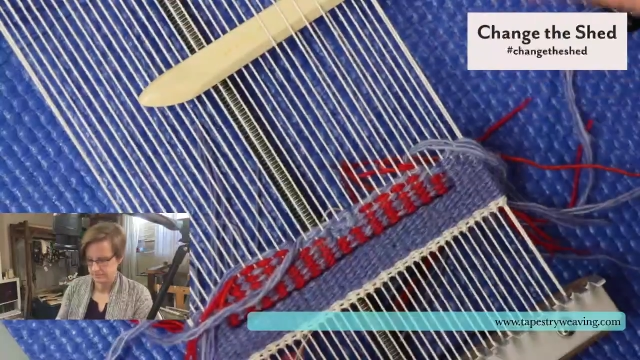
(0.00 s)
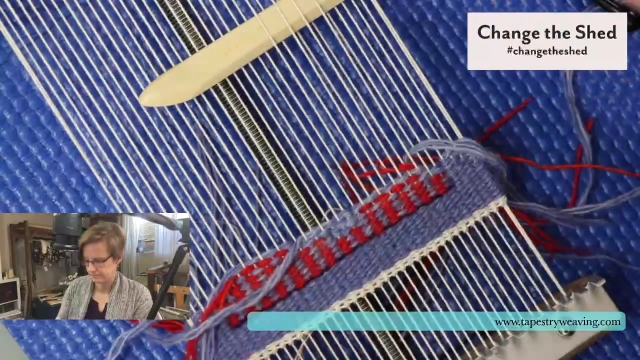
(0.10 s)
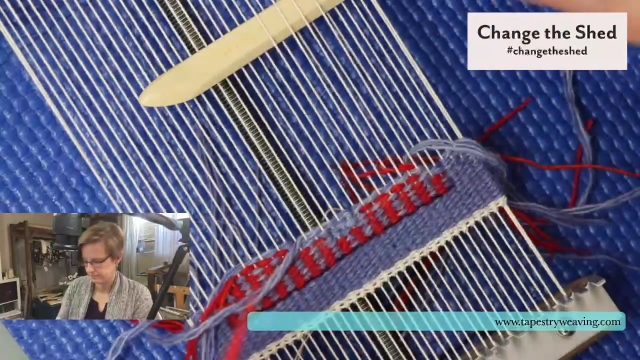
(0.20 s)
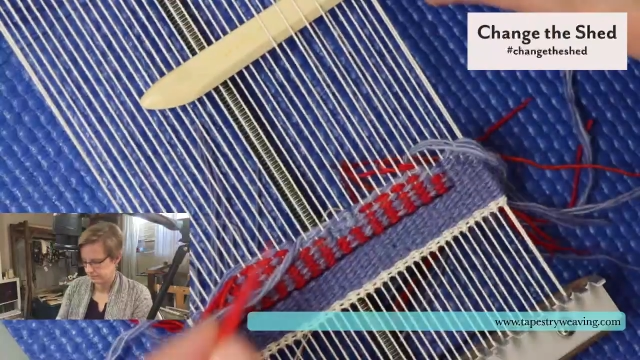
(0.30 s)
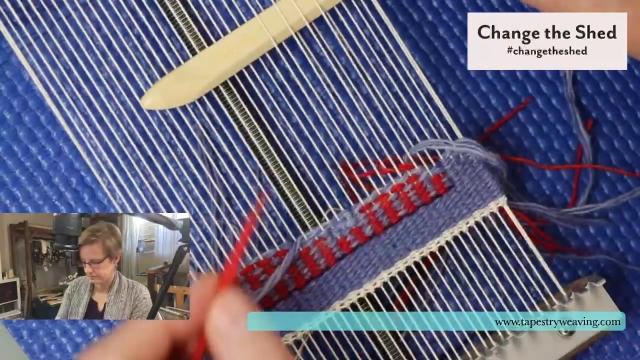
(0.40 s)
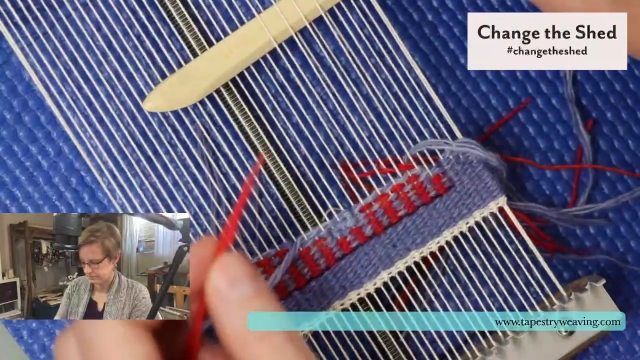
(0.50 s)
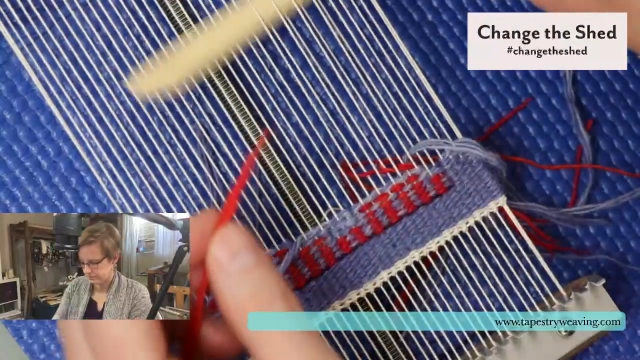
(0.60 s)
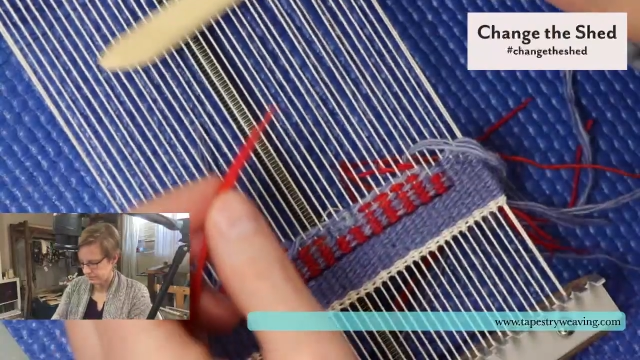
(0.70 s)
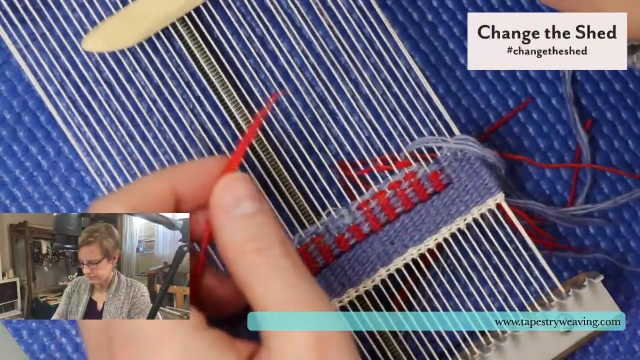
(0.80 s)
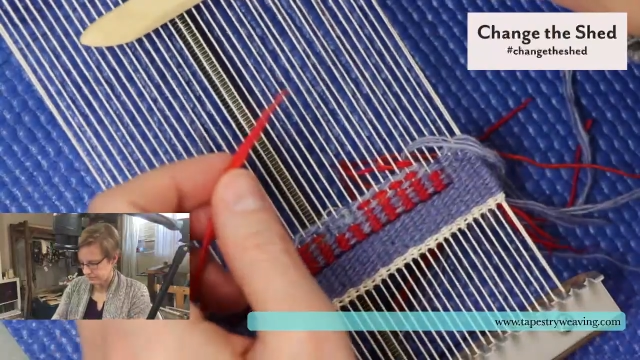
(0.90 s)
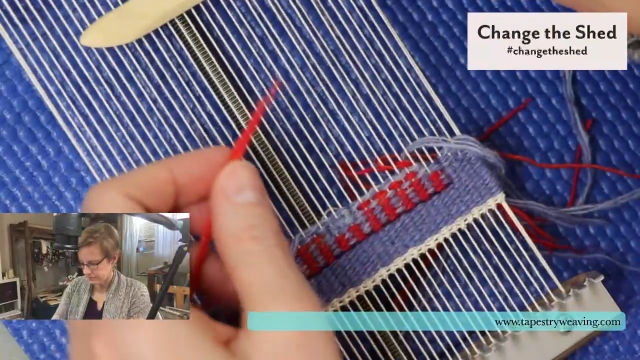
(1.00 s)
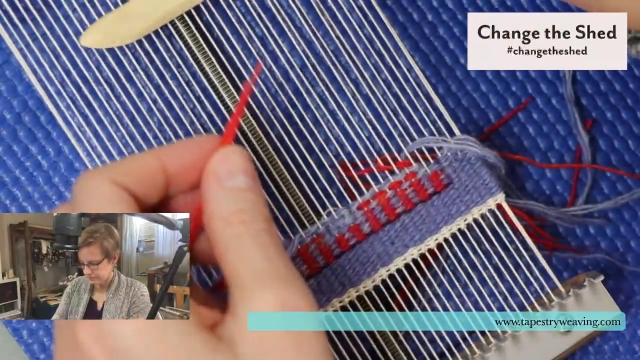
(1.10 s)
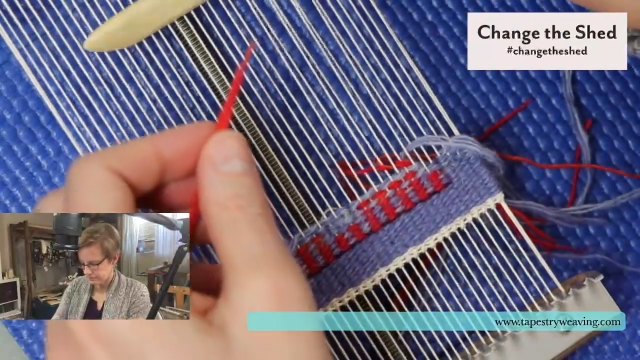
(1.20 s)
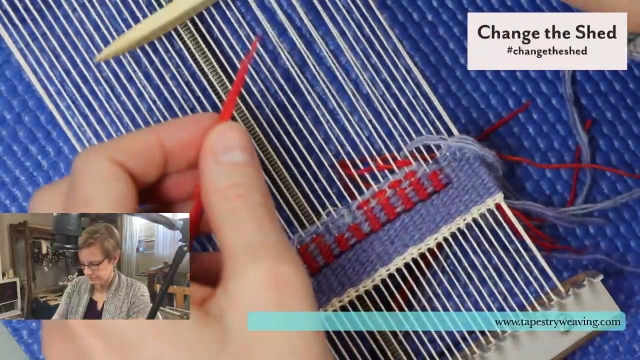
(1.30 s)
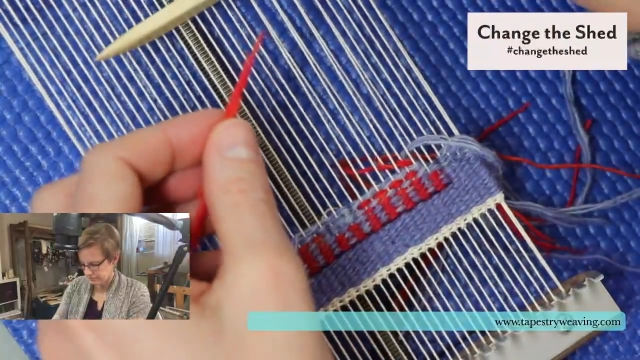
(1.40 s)

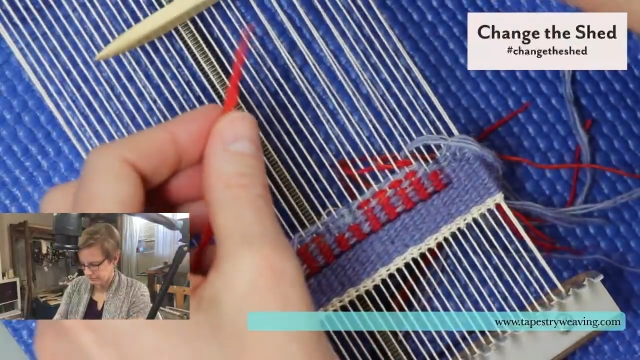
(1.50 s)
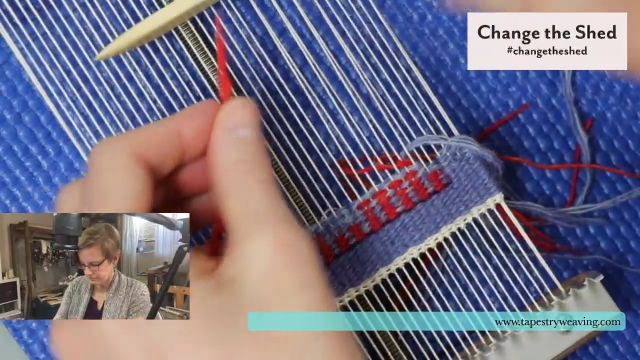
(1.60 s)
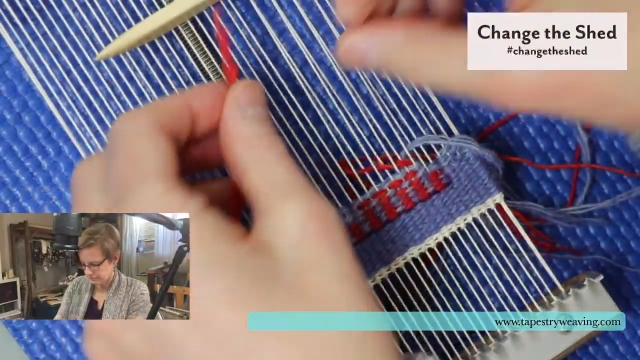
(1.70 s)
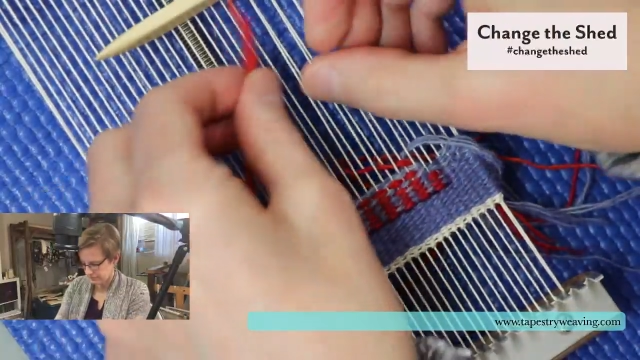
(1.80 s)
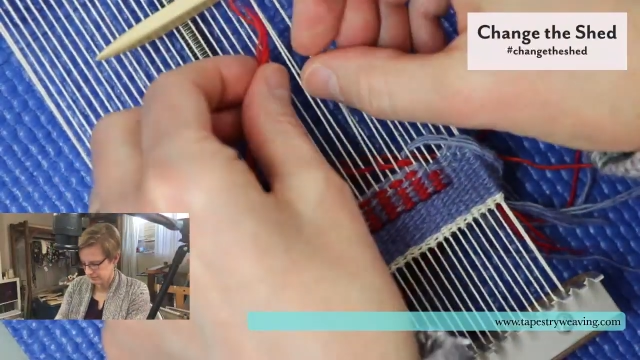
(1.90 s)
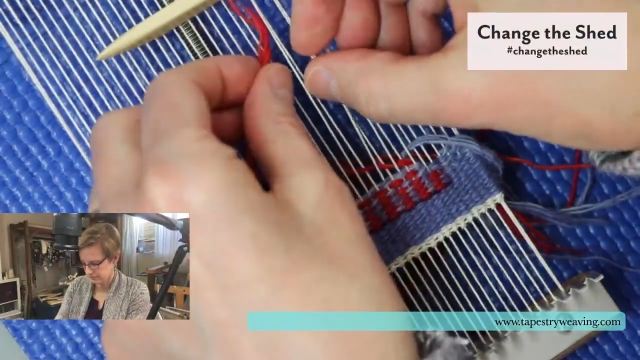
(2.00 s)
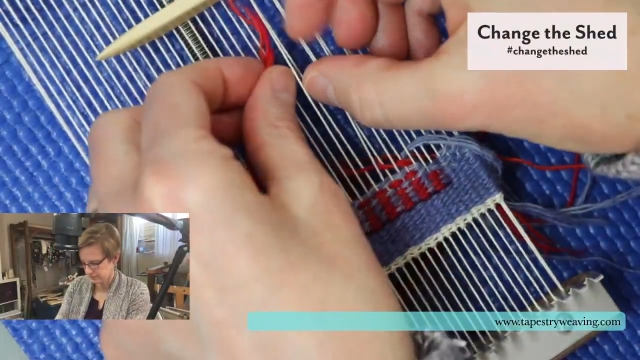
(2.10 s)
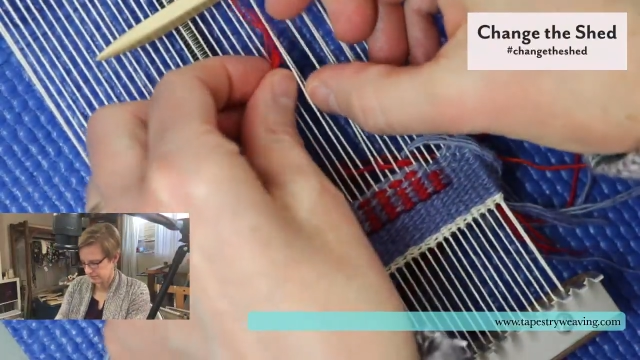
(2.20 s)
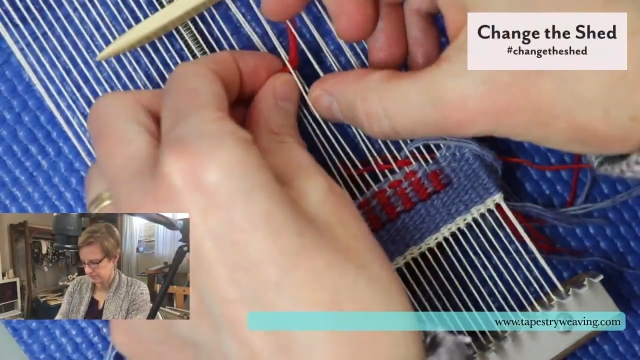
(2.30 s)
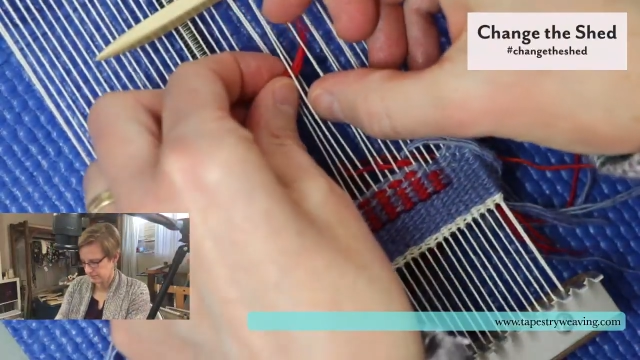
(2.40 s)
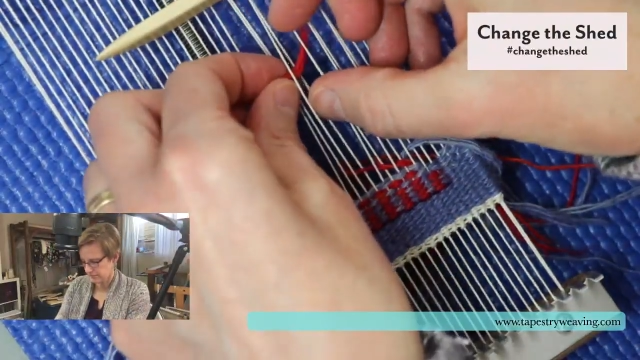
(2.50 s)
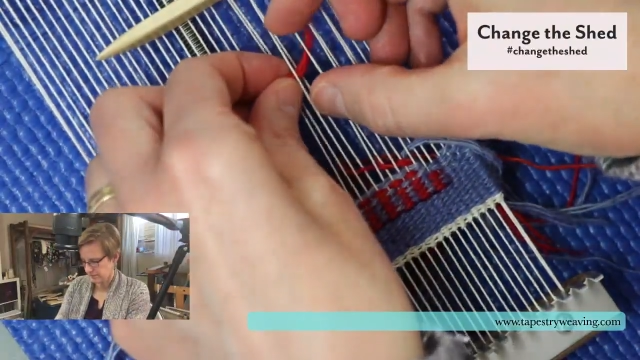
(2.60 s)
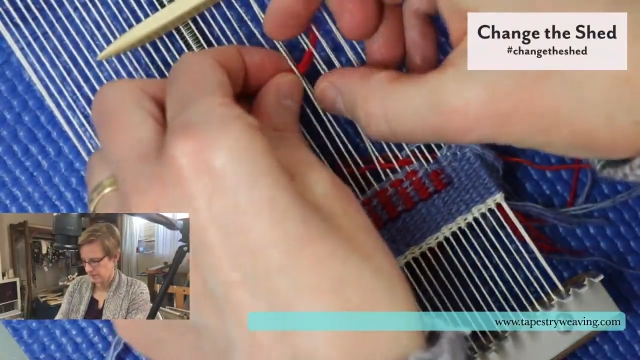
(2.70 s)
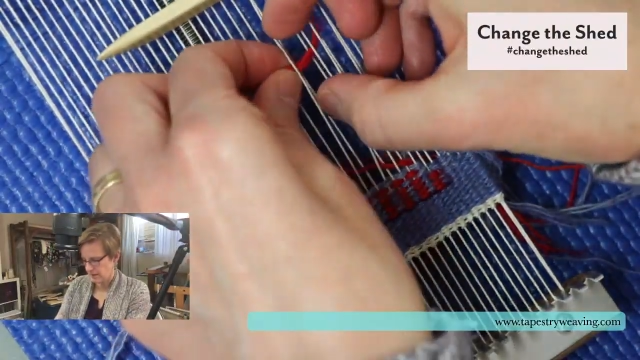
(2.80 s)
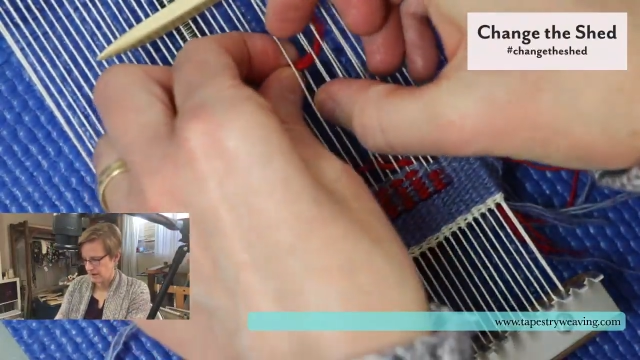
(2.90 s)

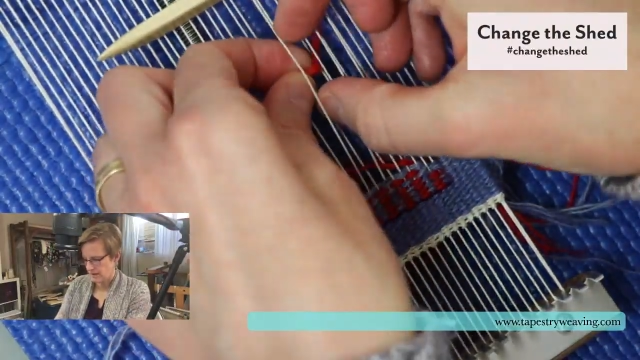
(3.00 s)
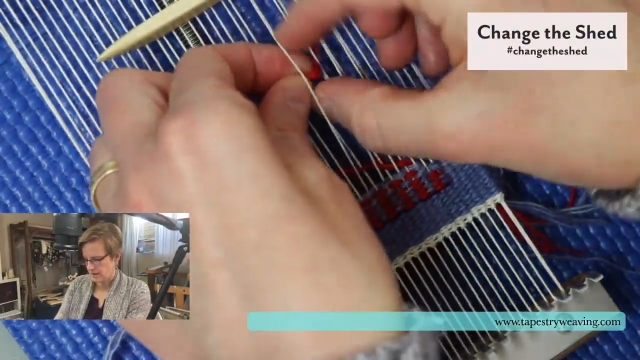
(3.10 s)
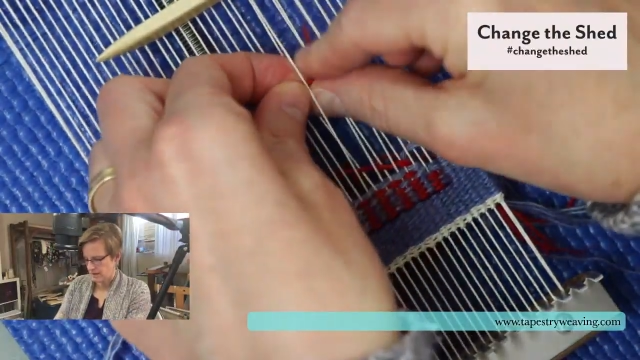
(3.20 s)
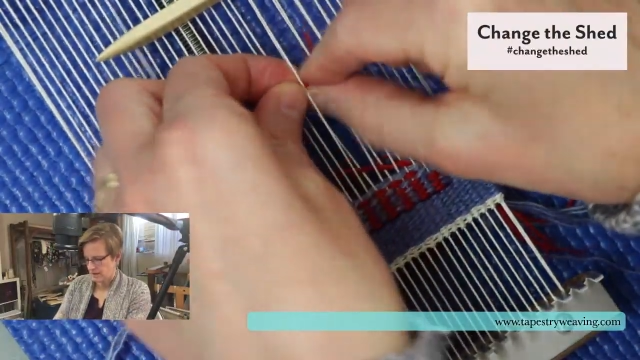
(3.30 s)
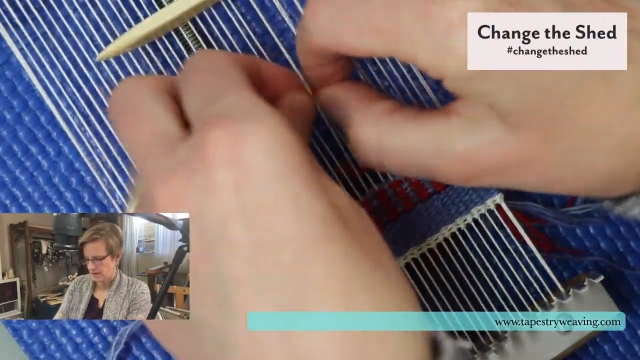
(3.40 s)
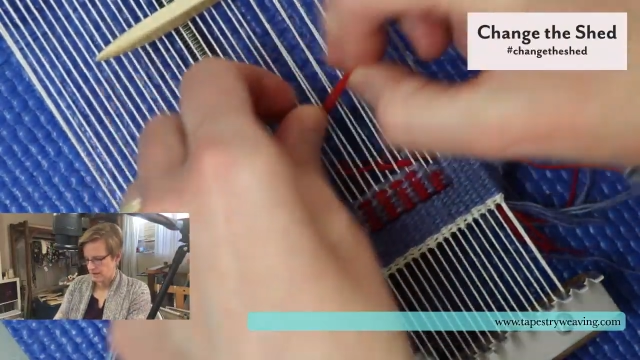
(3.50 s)
No one is speaking in this clip.